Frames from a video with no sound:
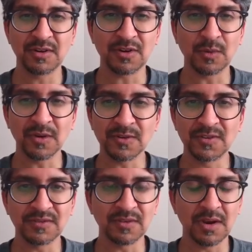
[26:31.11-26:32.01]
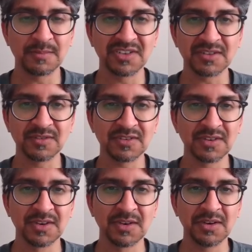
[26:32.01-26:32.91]
Corkers for humdingers.
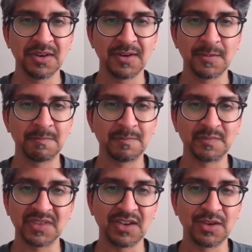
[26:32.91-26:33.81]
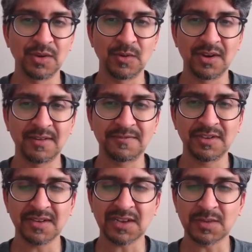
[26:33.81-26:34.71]
I feel
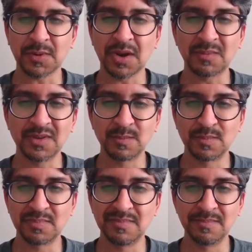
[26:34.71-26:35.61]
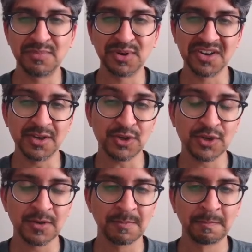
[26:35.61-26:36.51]
like that's probably
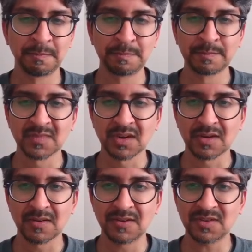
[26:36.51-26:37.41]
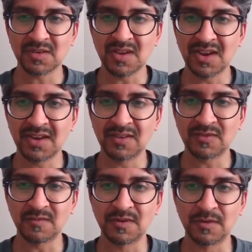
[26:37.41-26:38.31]
British slang, and so
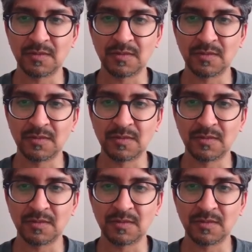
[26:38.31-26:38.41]
if you